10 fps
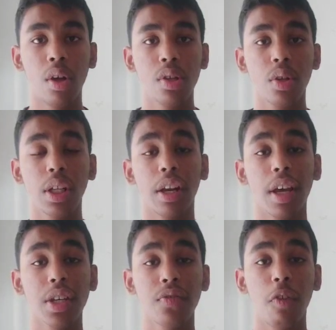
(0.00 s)
So the
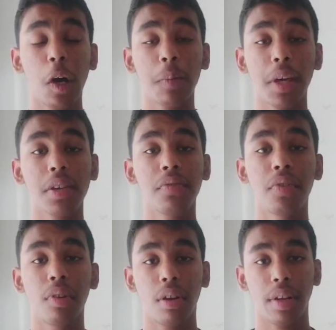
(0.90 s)
next form is
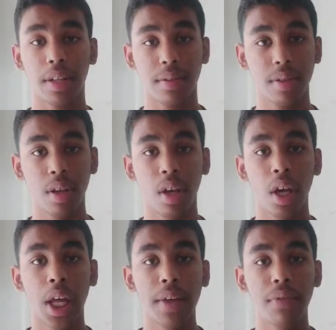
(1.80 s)
fullerenes.
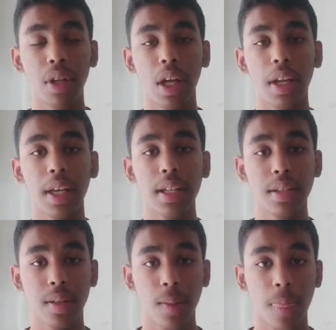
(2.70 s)

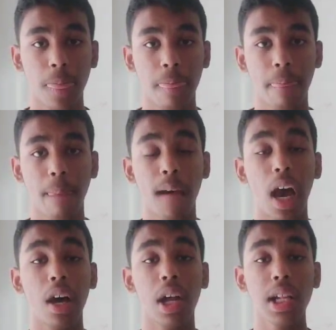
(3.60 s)
Fullerenes
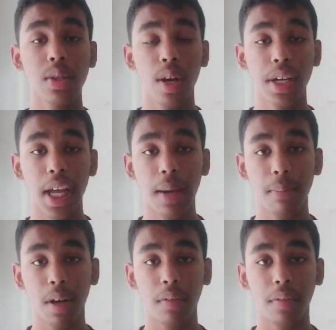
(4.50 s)
are also a type
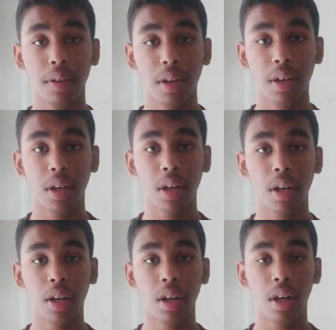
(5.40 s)
of
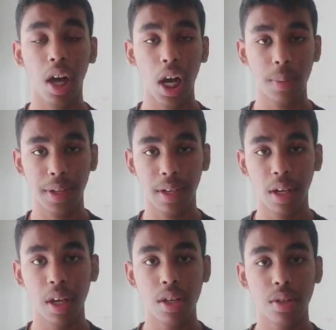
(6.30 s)
carbon.
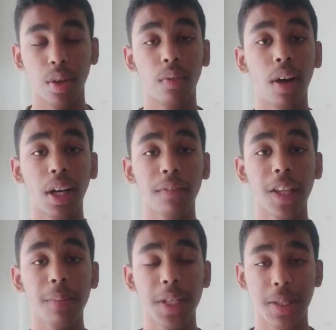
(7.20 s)
So one of
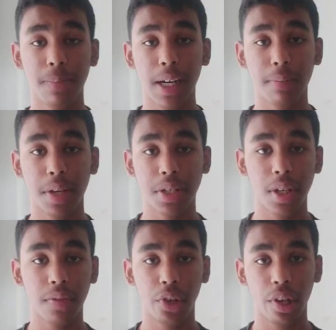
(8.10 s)
them is Buckminster
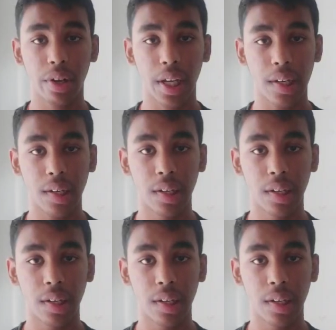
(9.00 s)
fullerene.